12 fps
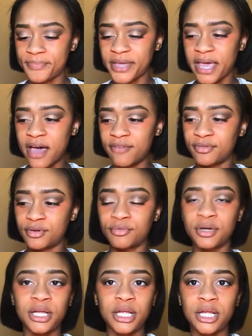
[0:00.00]
They have
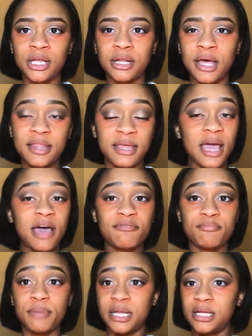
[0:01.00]
green, they
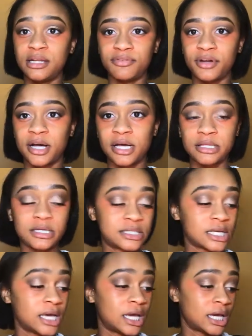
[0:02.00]
have many different colors,
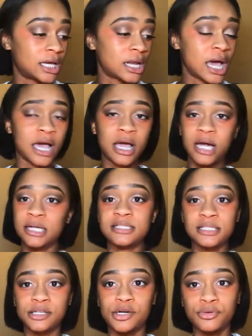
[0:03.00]
and I
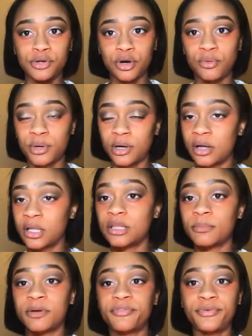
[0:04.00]
honestly don't know what all of
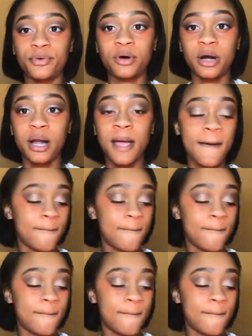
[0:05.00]
them are for.